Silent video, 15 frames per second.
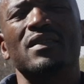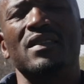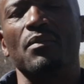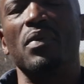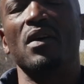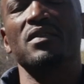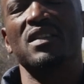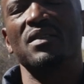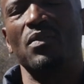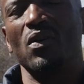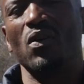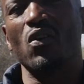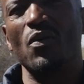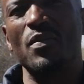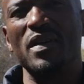the
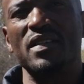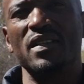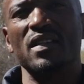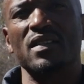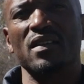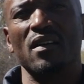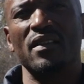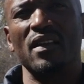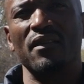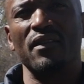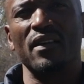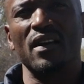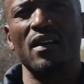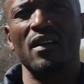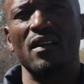basketball committee in South
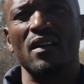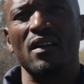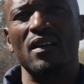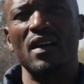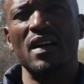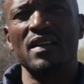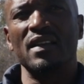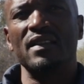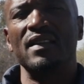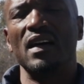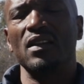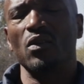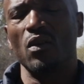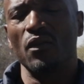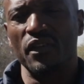Africa. And
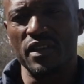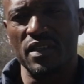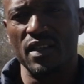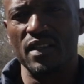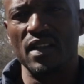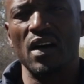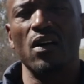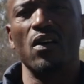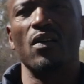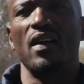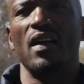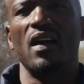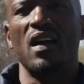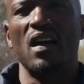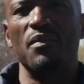that obviously now
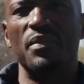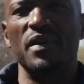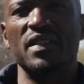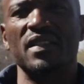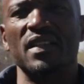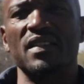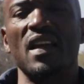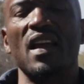encompasses